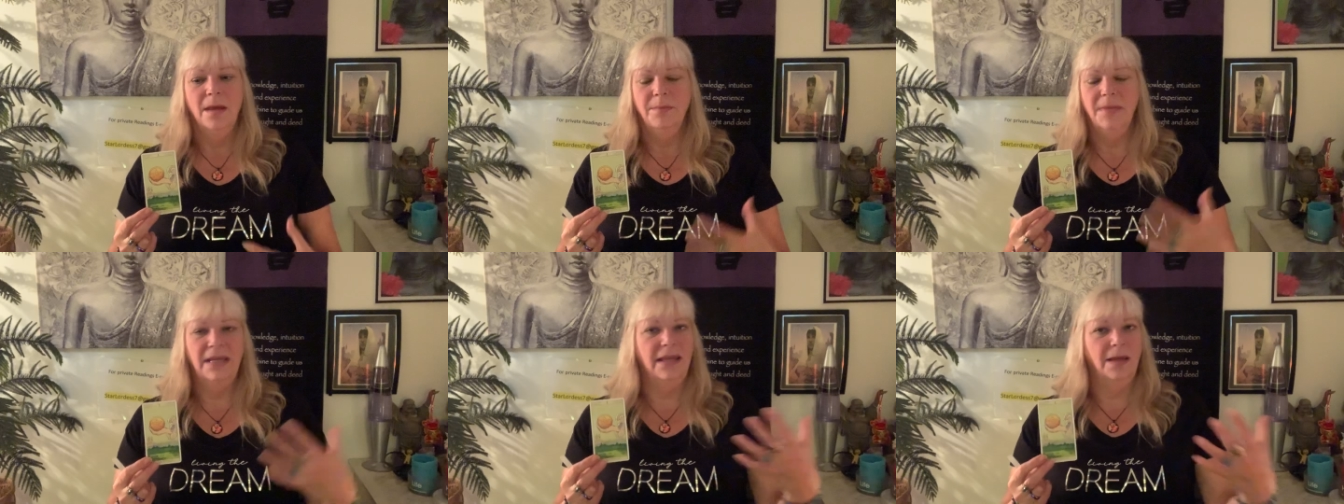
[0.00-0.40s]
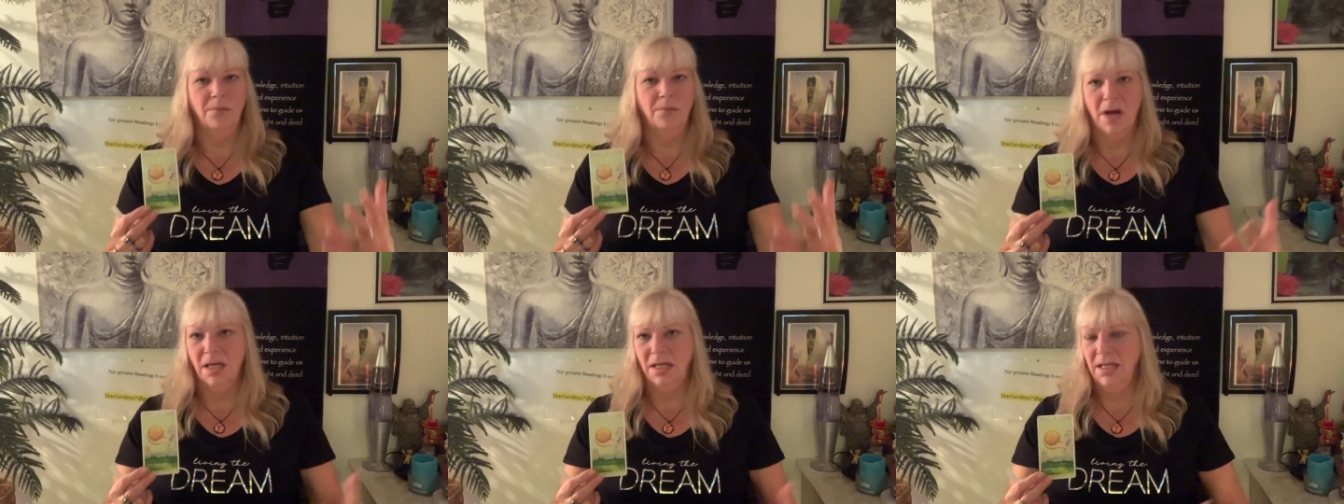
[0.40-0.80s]
making
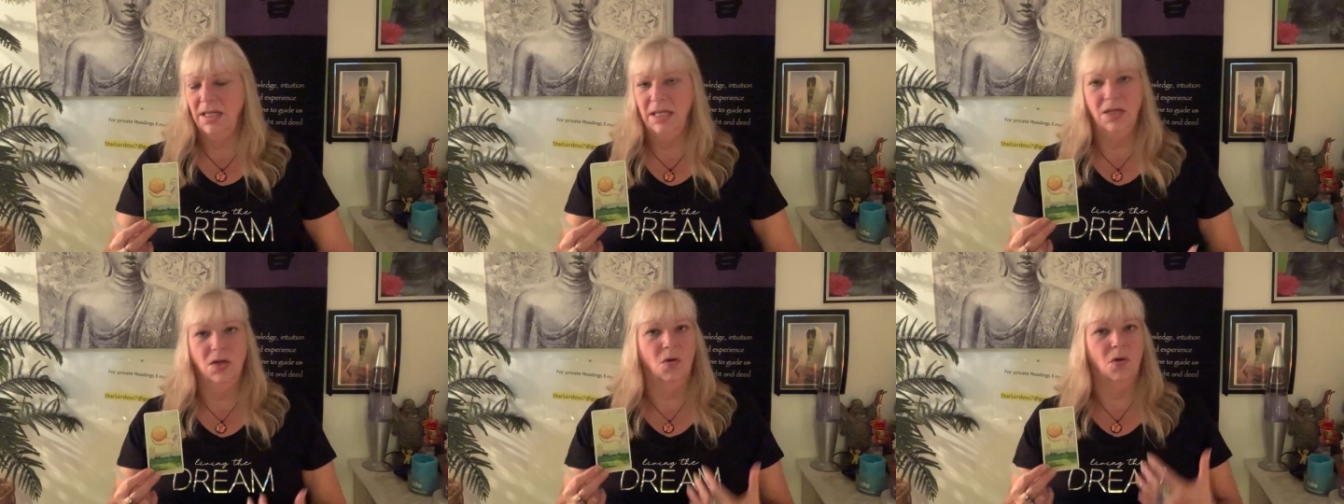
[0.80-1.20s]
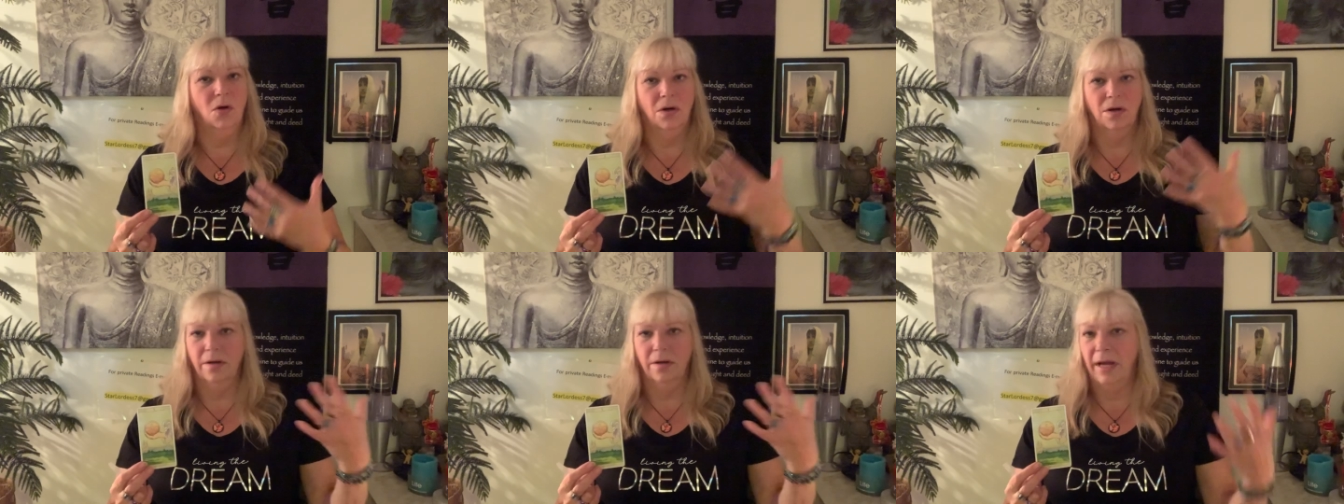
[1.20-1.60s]
money
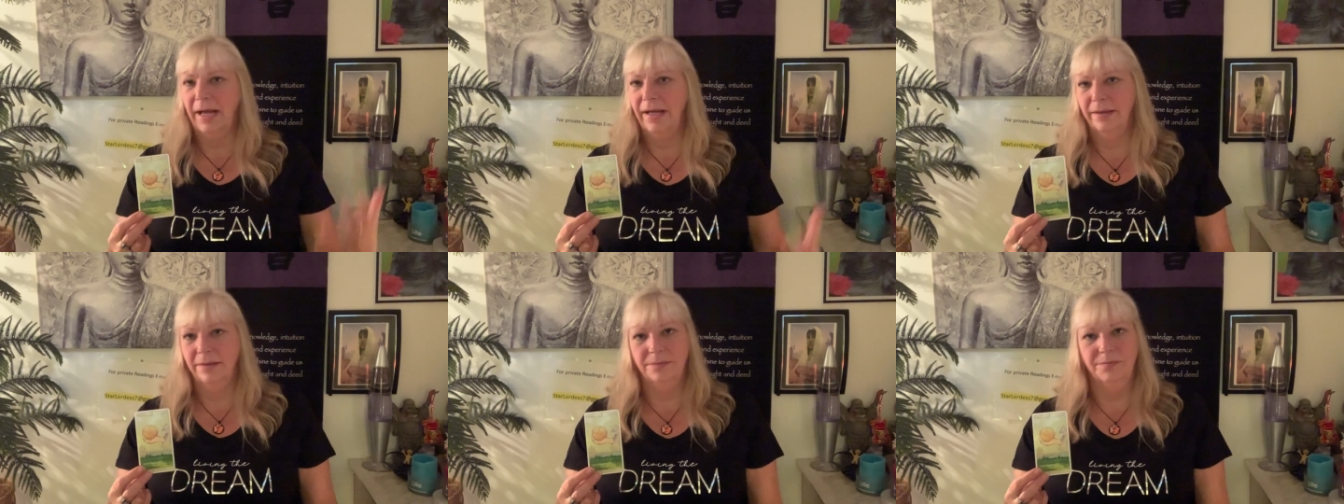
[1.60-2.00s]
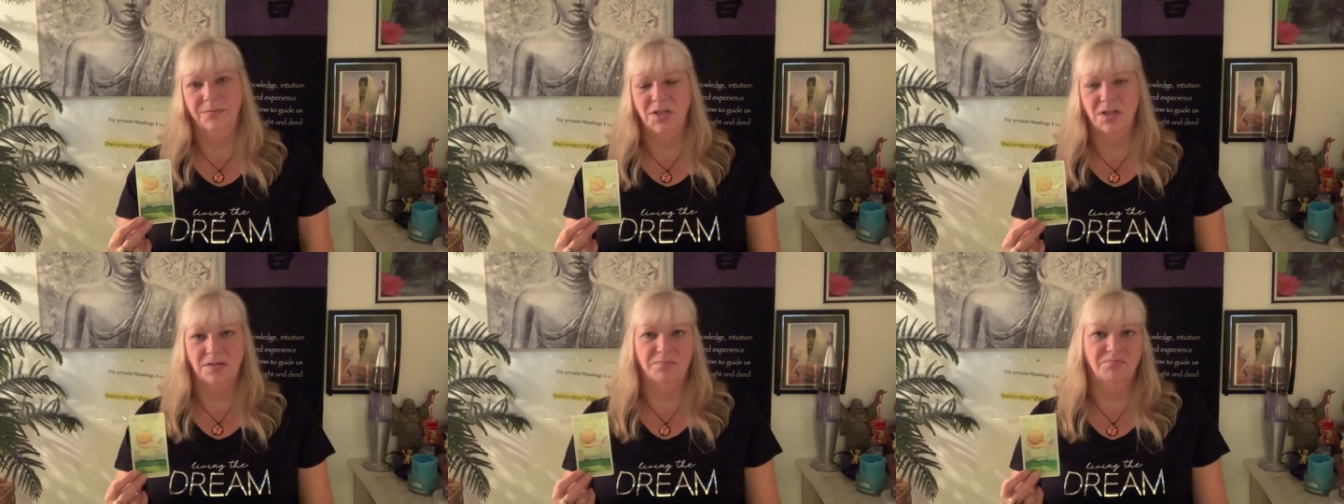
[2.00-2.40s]
or uh,
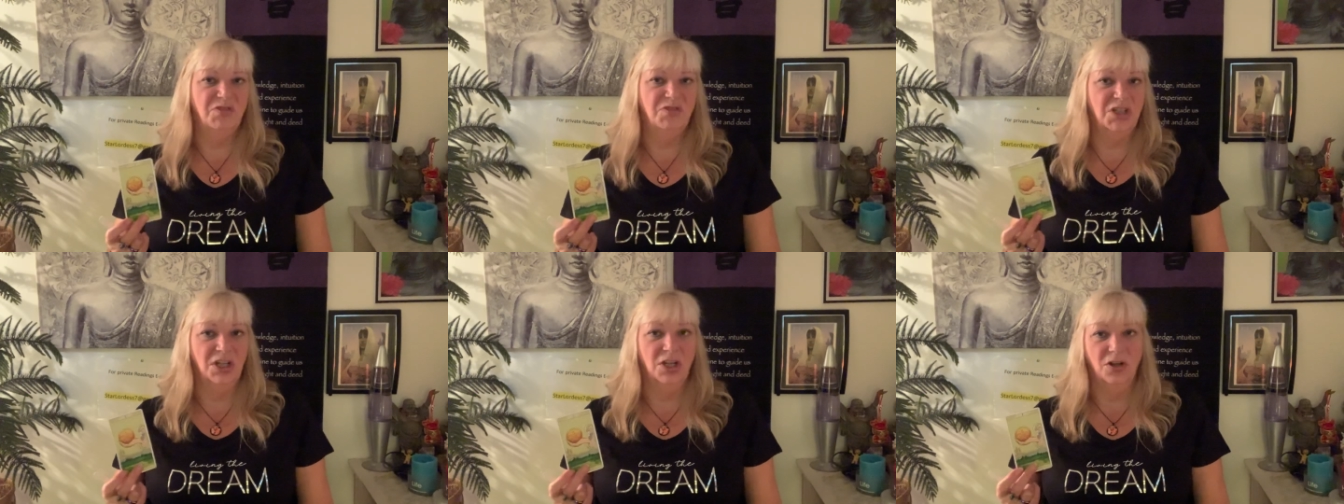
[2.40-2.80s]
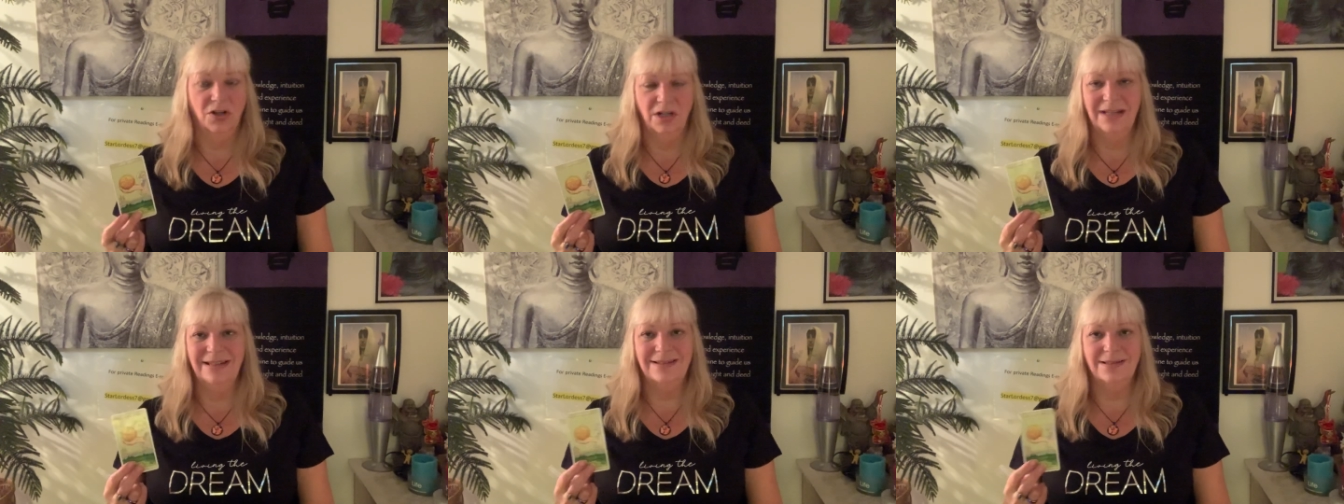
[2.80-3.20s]
just
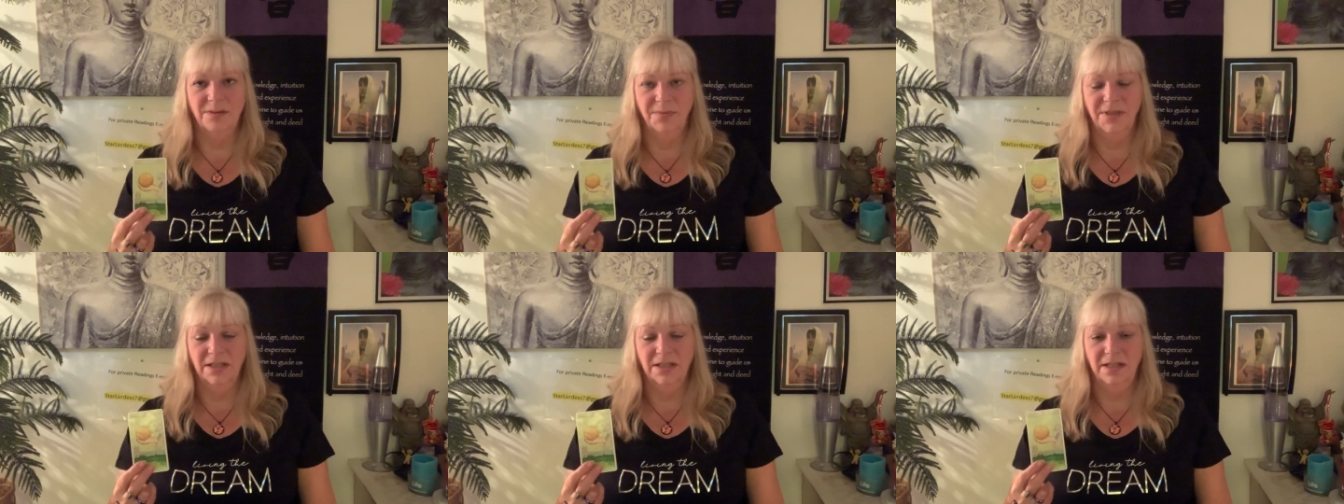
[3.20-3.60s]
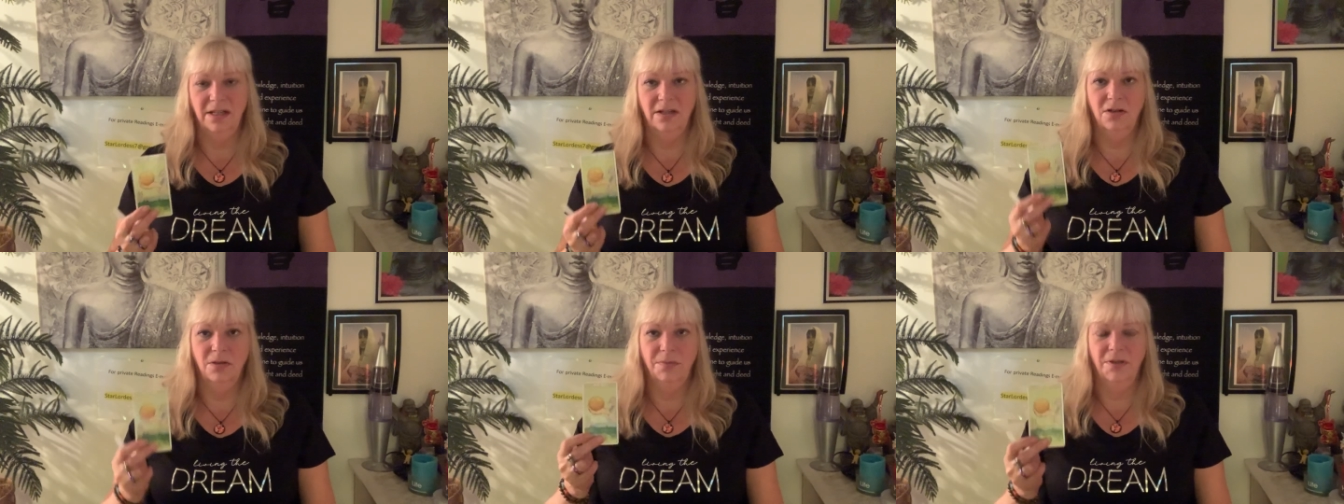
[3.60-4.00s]
security, stability.
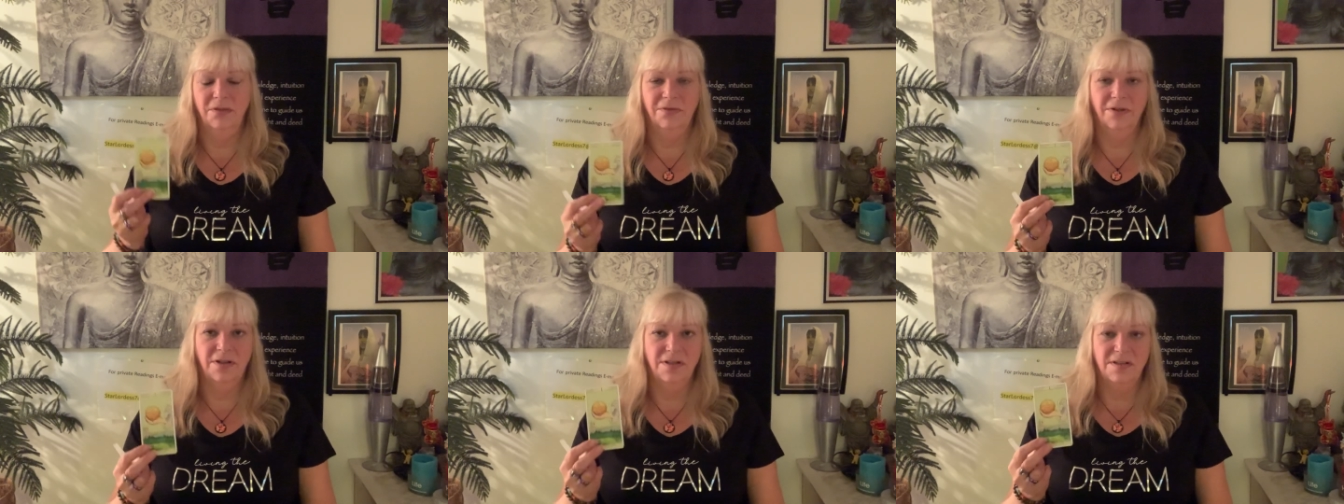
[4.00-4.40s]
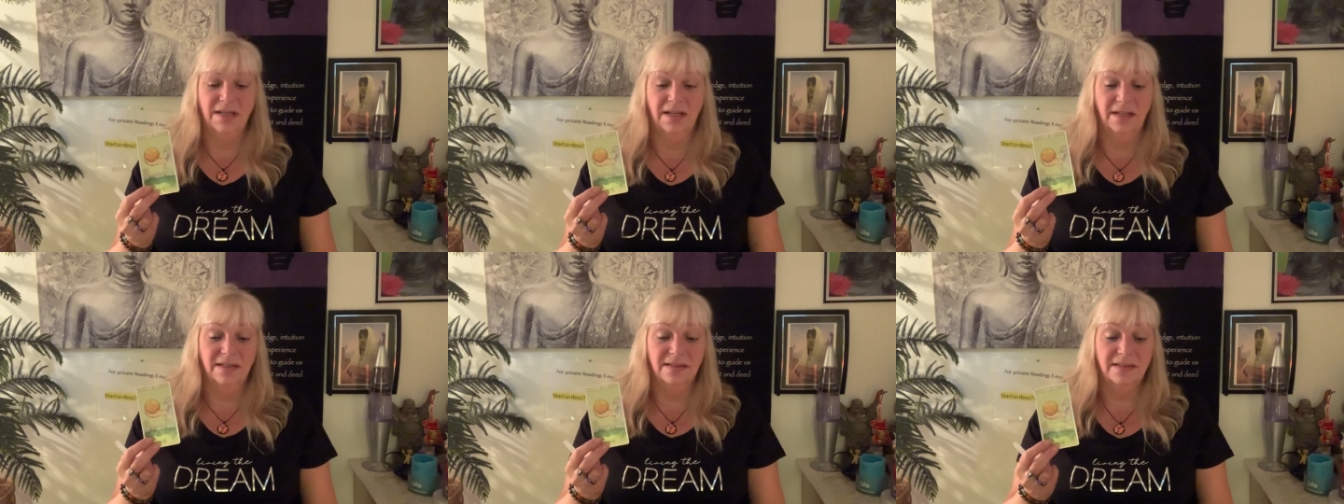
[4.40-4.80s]
Could be a very
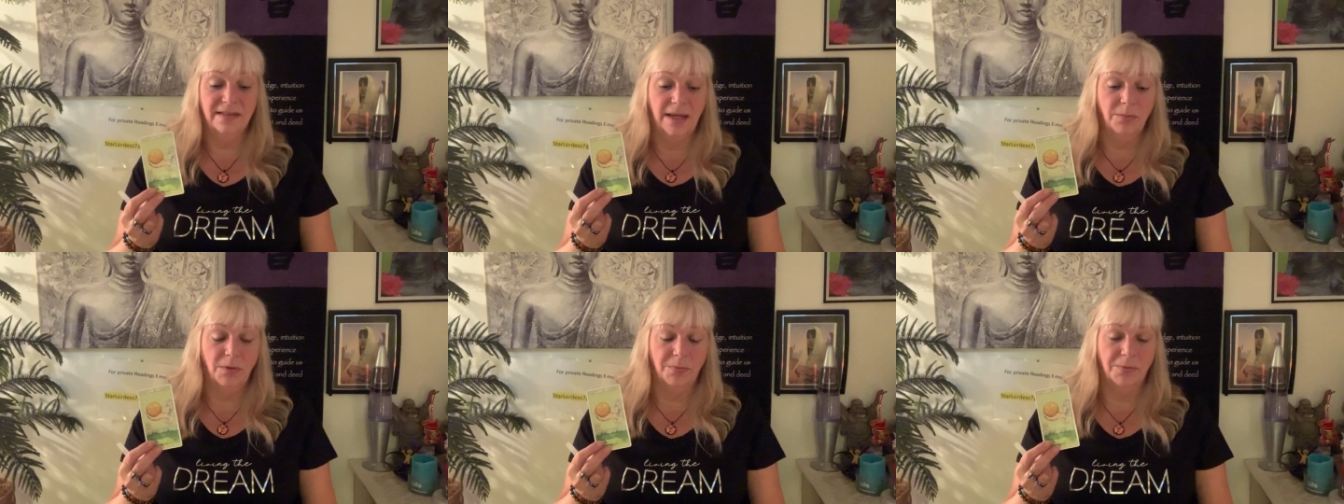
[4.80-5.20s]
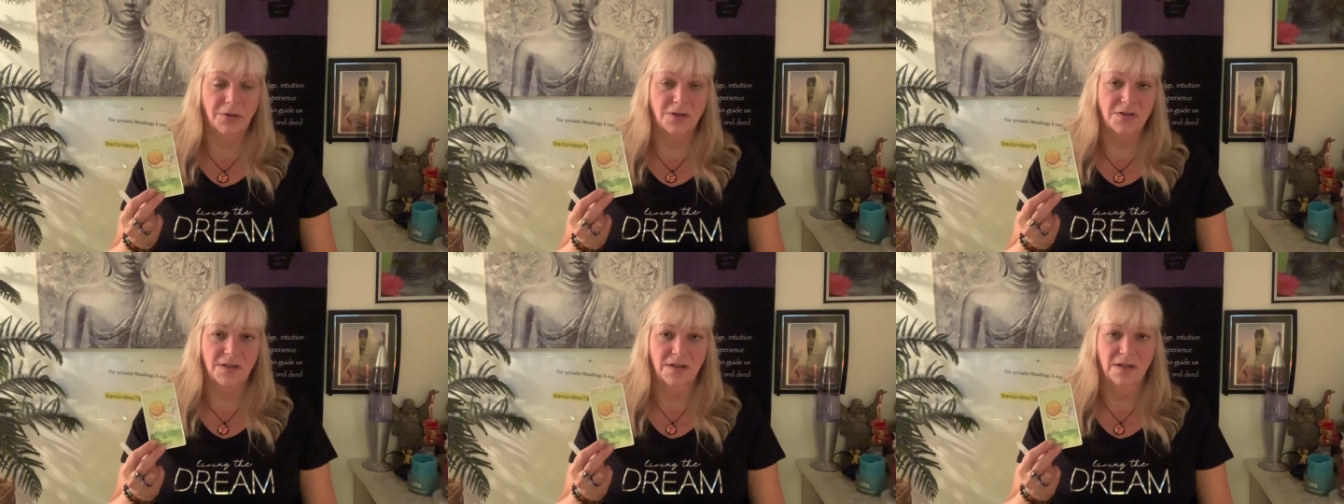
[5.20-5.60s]
sta stable
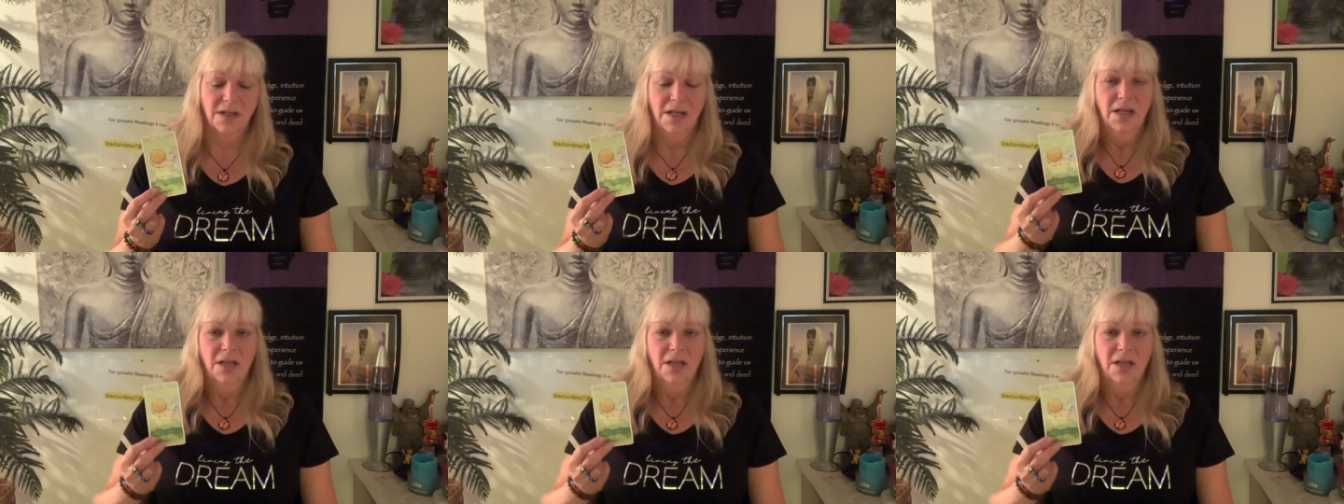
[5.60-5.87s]
person.